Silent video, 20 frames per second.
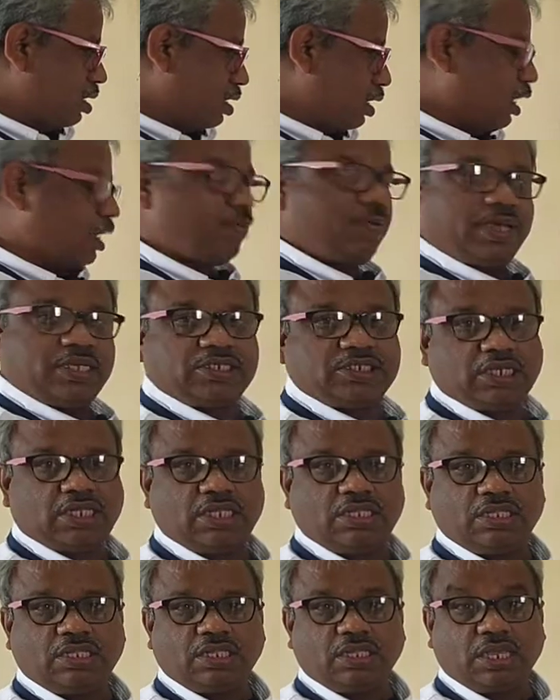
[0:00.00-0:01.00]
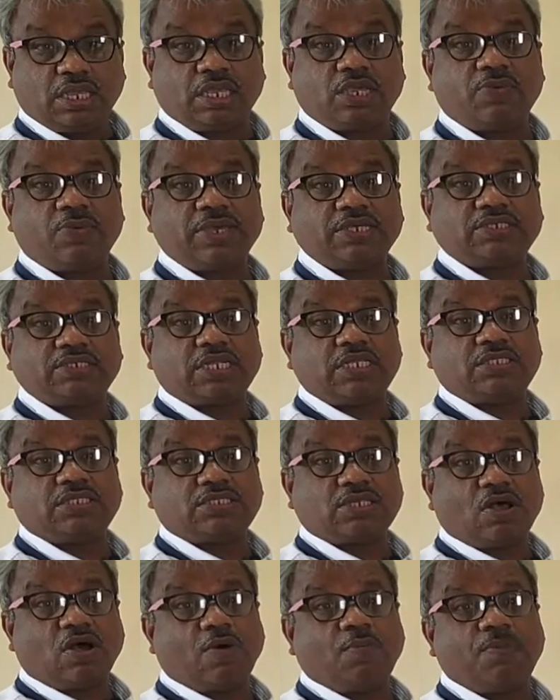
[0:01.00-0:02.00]

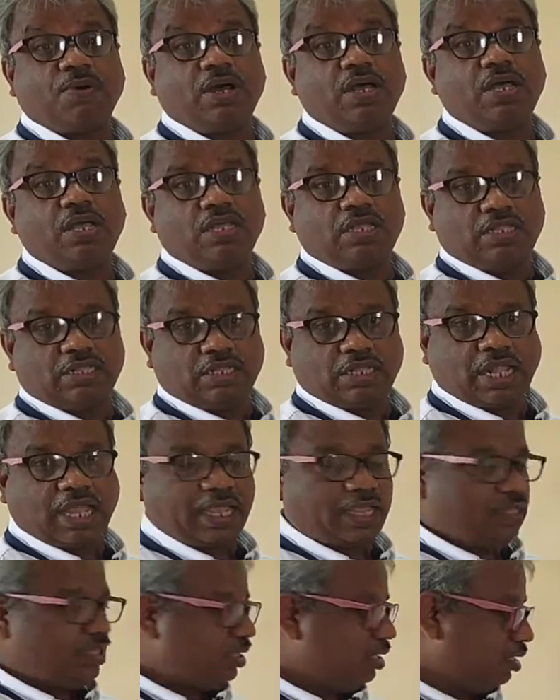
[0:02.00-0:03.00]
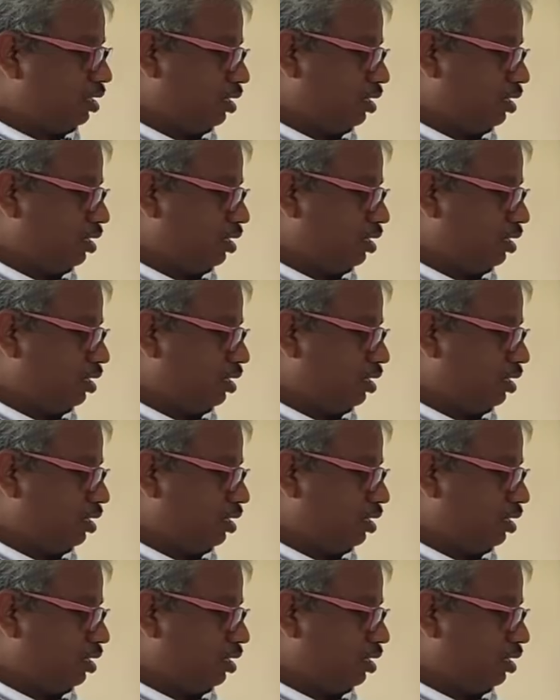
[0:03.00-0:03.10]
equations of a line.